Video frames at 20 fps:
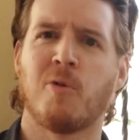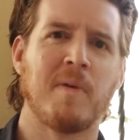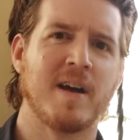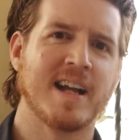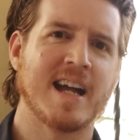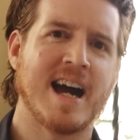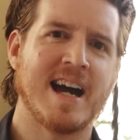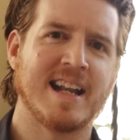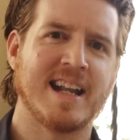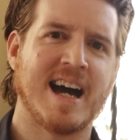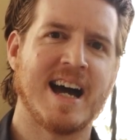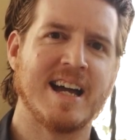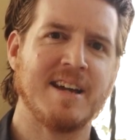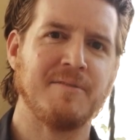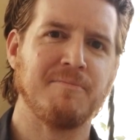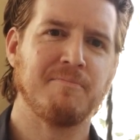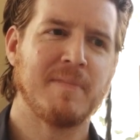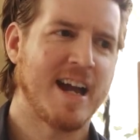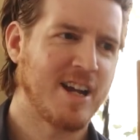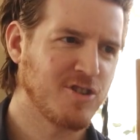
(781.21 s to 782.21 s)
oh my god, I
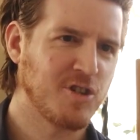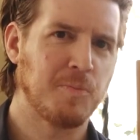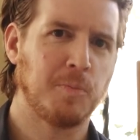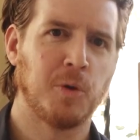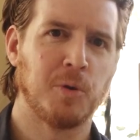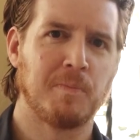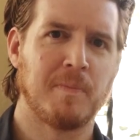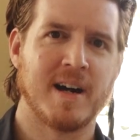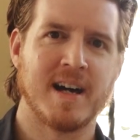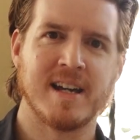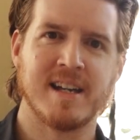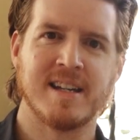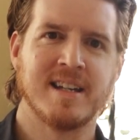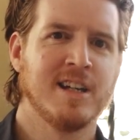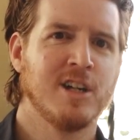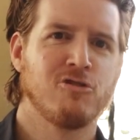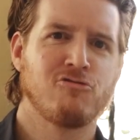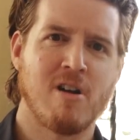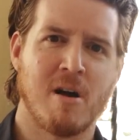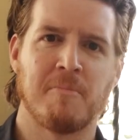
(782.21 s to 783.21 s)
actually put my
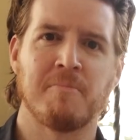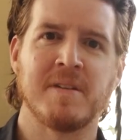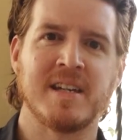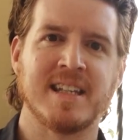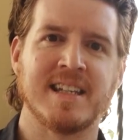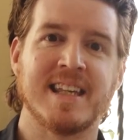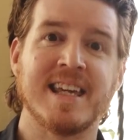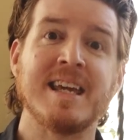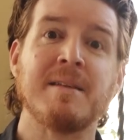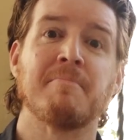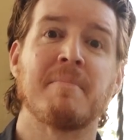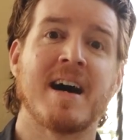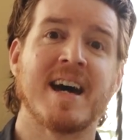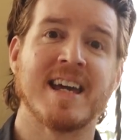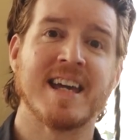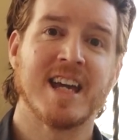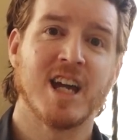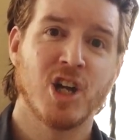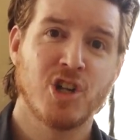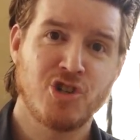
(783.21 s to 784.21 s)
Dramamine in
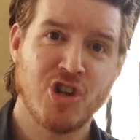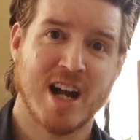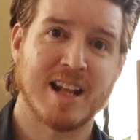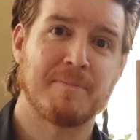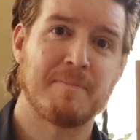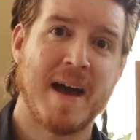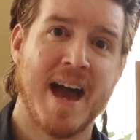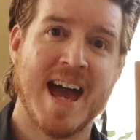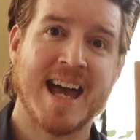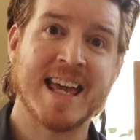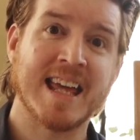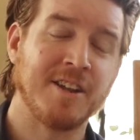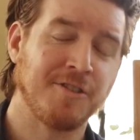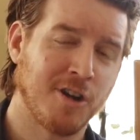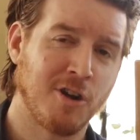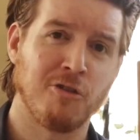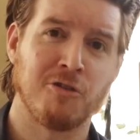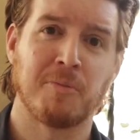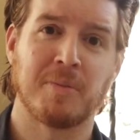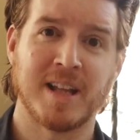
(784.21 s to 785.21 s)
my checked bag and it's
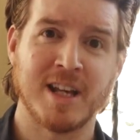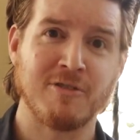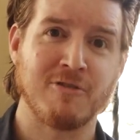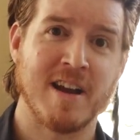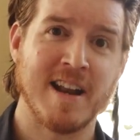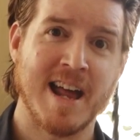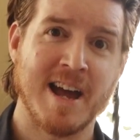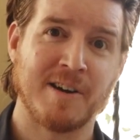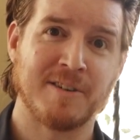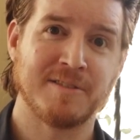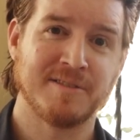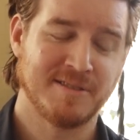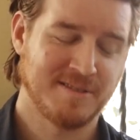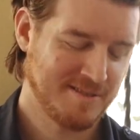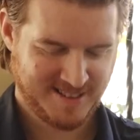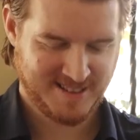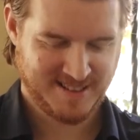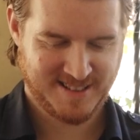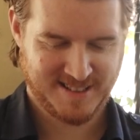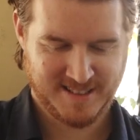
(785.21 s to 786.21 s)
under the plane right now.
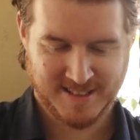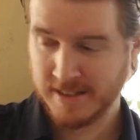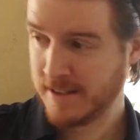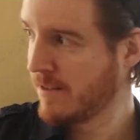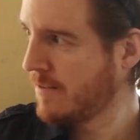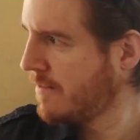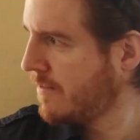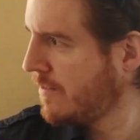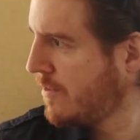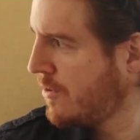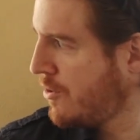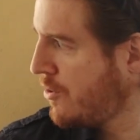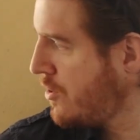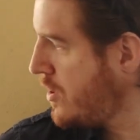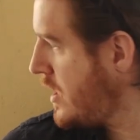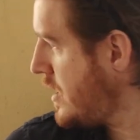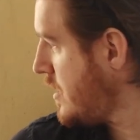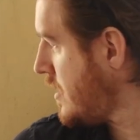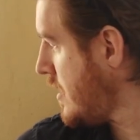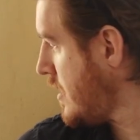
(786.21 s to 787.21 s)

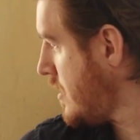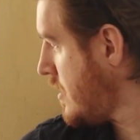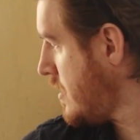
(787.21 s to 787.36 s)
Jesus.